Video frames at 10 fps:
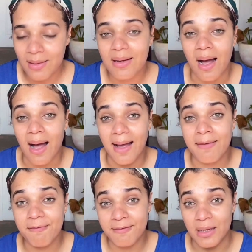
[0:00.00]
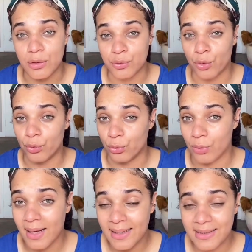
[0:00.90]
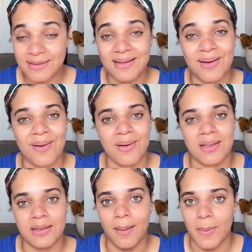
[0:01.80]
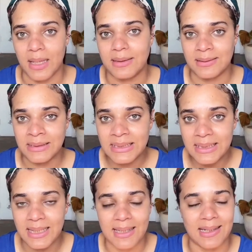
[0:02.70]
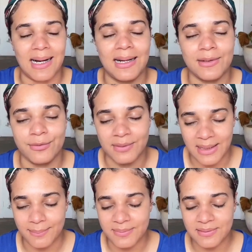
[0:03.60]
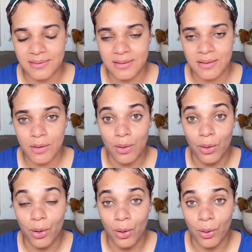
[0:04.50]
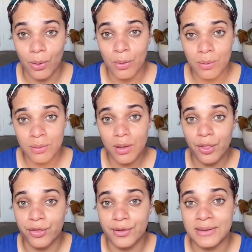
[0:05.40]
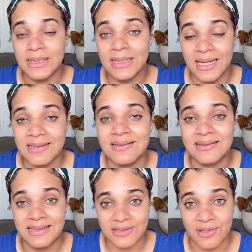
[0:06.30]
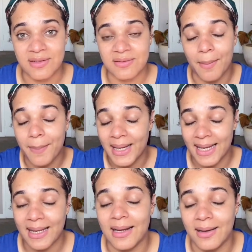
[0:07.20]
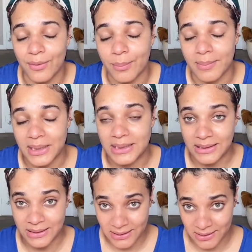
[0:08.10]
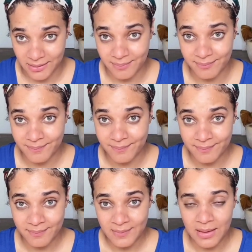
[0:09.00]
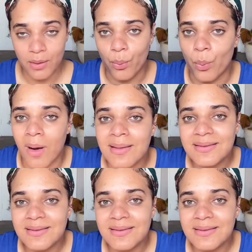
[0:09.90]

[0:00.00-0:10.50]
I fell right on my knee and I ripped all 39 stitches back out my knee. Once